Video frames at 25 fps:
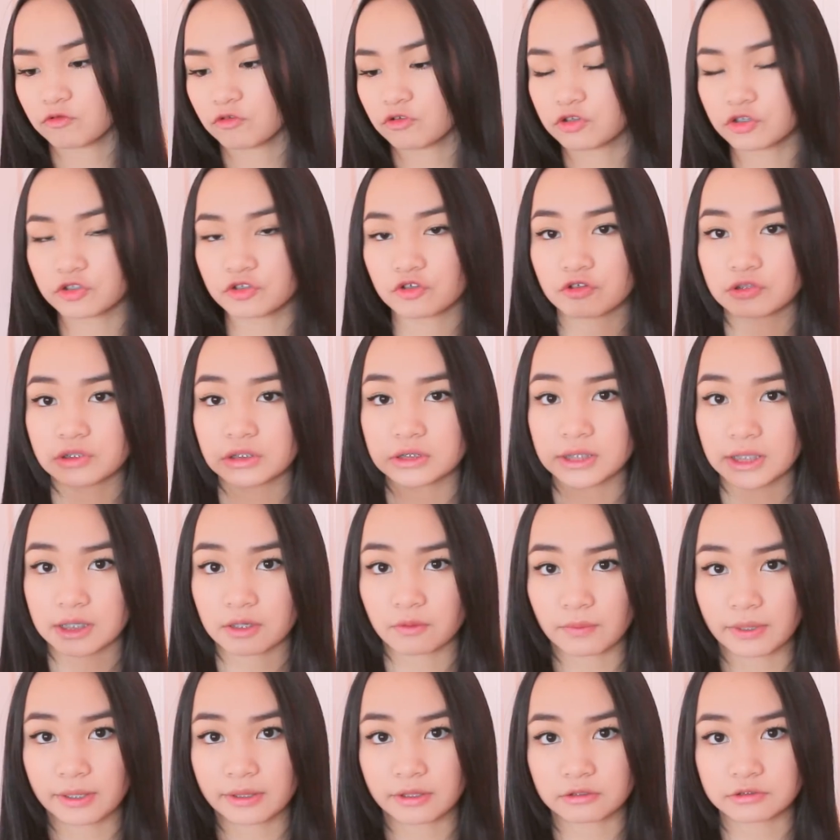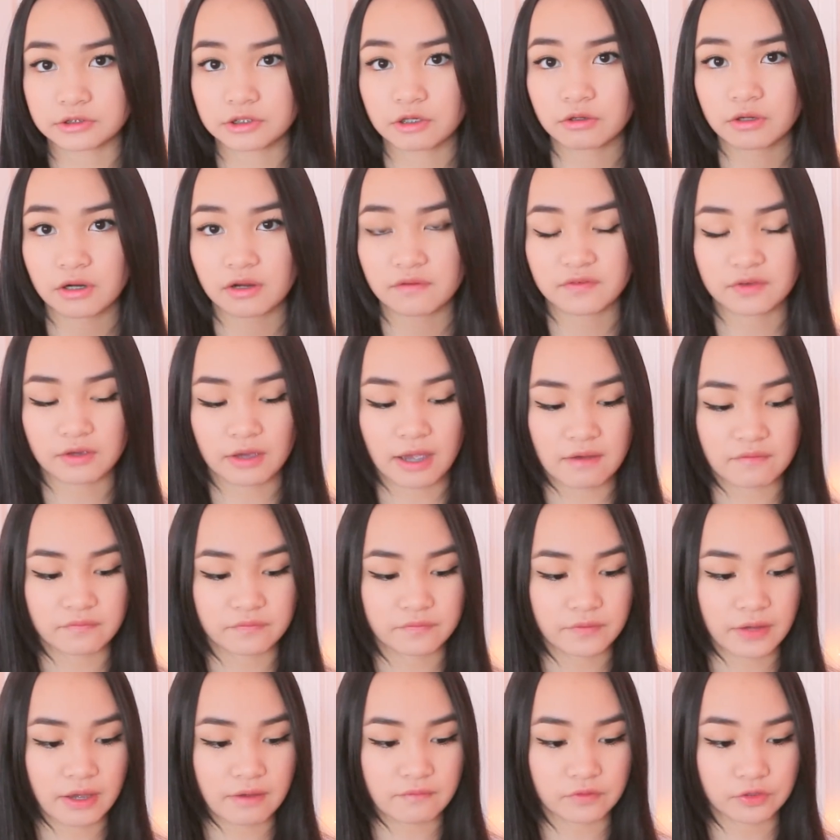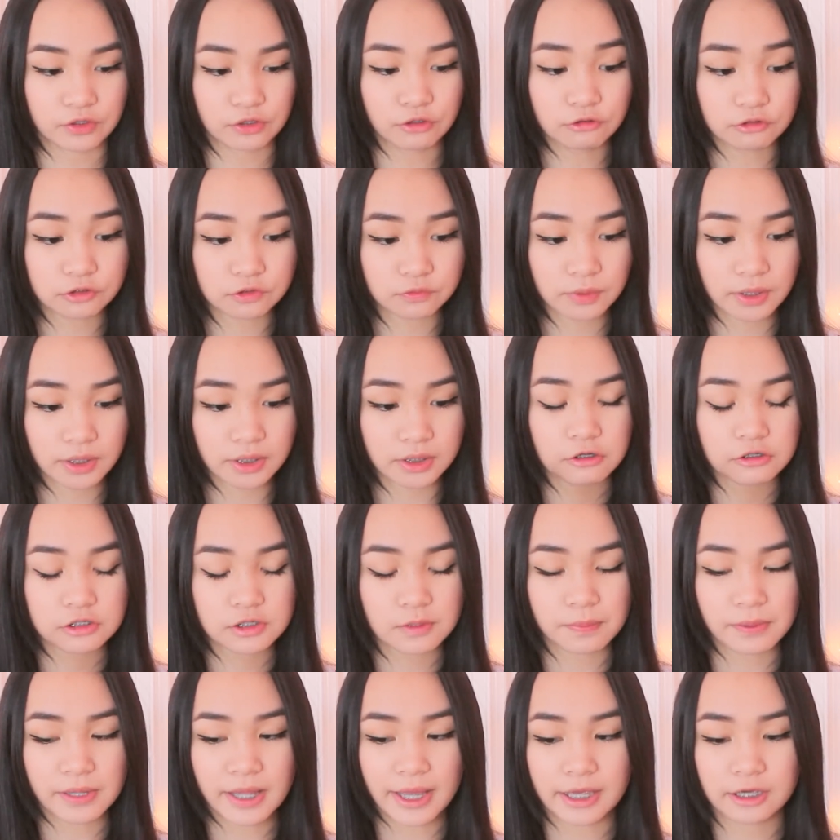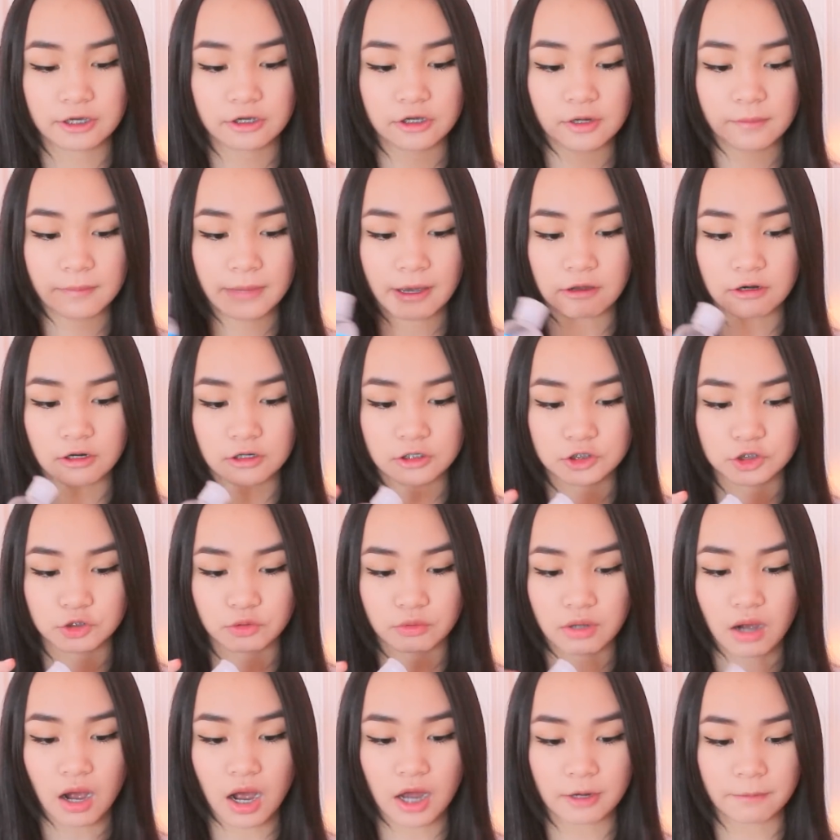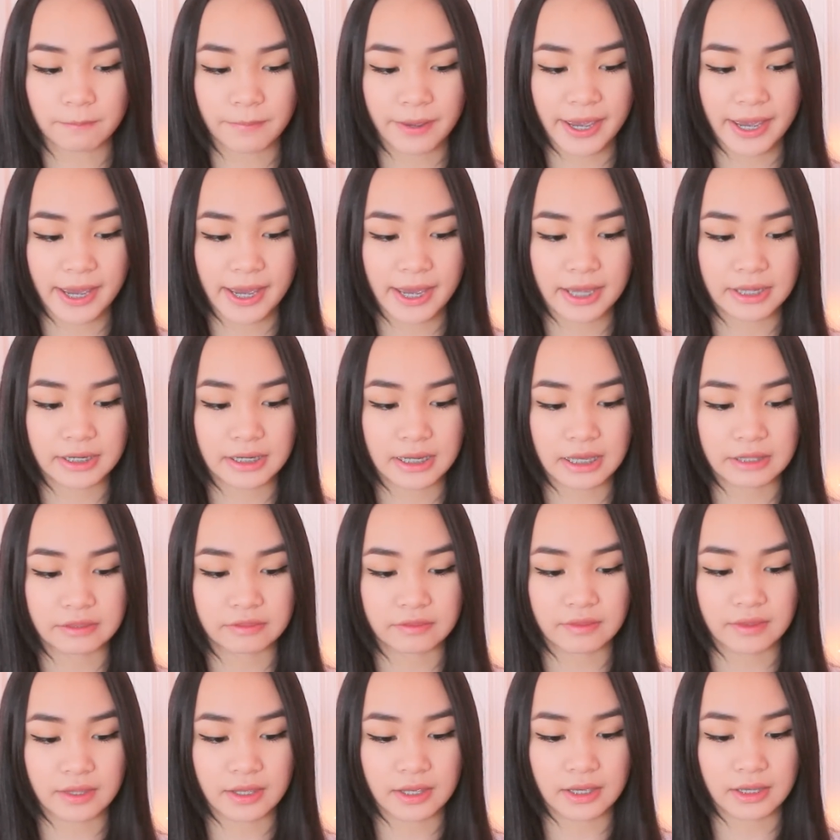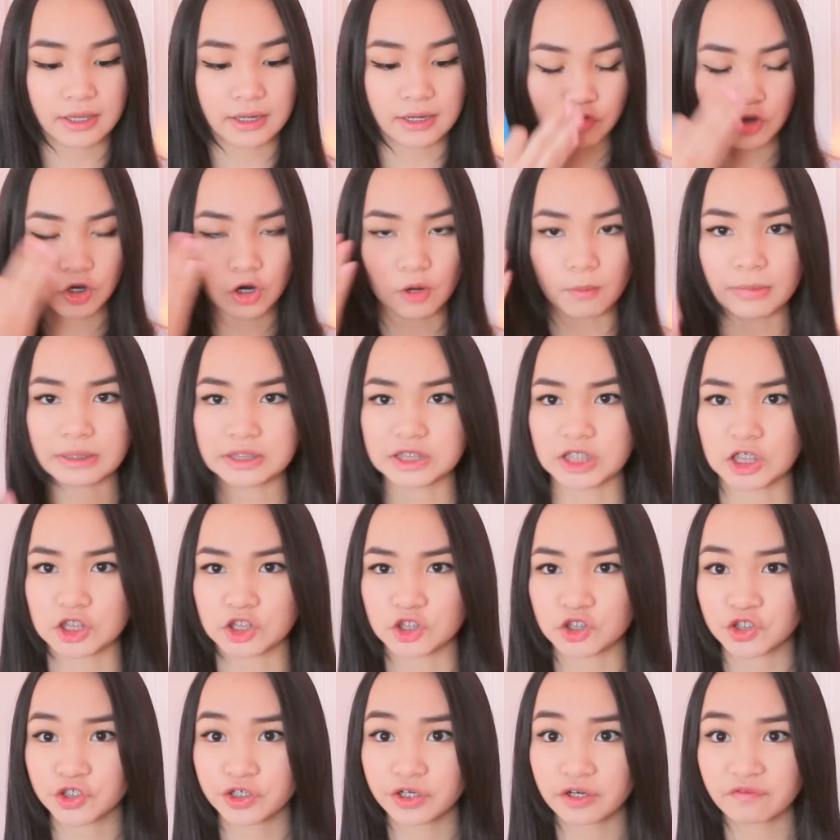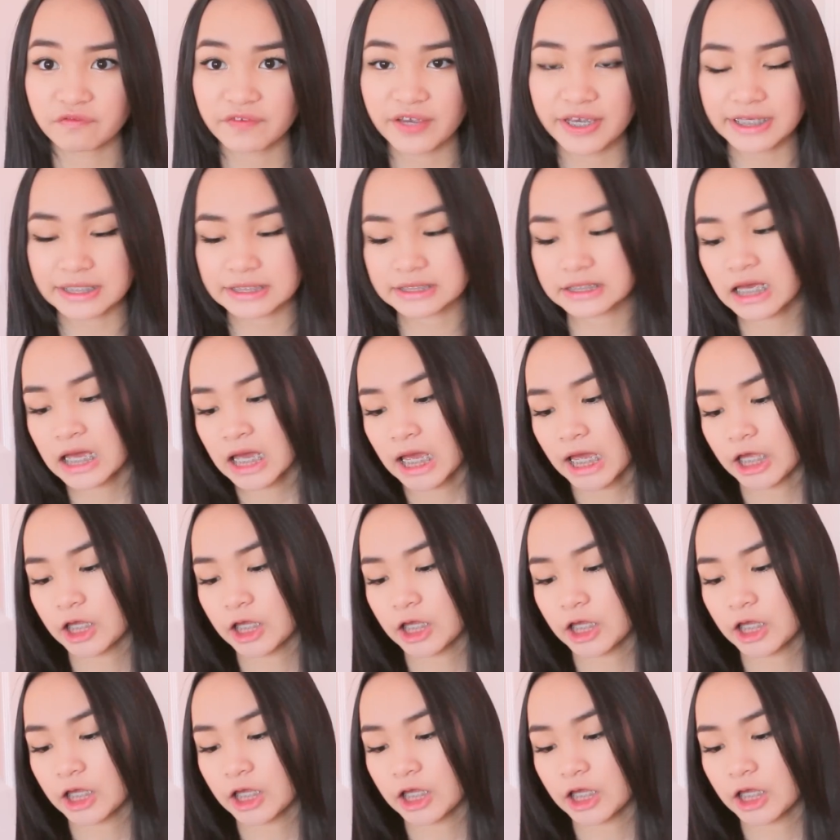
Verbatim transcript: You just use this like a regular toner if you have ever used one. Just apply a good amount onto a cotton pad, and then, you know, massage it into your face.